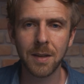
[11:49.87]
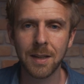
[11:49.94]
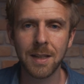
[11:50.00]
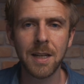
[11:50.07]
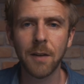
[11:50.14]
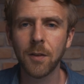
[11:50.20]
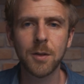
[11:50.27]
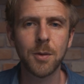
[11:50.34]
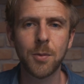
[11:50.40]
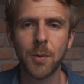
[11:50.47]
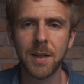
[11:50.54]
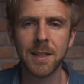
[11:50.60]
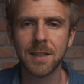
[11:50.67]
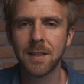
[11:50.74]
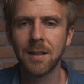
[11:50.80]
the difference
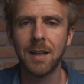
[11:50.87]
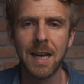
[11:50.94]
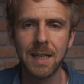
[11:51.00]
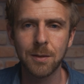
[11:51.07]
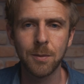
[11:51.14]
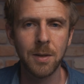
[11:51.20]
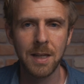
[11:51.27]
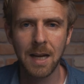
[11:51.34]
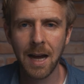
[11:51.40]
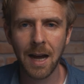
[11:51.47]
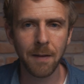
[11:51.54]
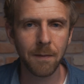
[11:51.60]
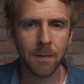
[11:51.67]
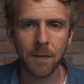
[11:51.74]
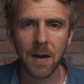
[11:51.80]
between this and the last one,
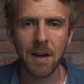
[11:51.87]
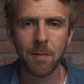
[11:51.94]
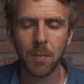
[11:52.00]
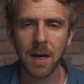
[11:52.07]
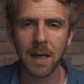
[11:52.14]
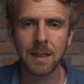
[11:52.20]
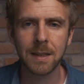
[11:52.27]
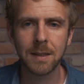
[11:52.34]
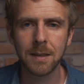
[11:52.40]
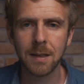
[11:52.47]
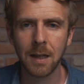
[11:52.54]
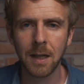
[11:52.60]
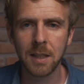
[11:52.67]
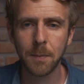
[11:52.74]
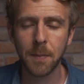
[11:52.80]
yeah,
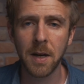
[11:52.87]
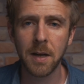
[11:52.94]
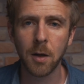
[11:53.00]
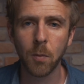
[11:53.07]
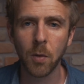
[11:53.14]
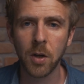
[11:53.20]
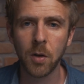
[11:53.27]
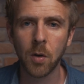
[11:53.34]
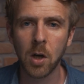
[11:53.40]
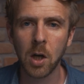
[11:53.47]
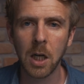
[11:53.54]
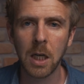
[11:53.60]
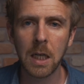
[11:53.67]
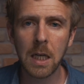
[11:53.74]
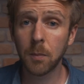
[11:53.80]
$5 depending on where you
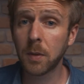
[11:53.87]
are.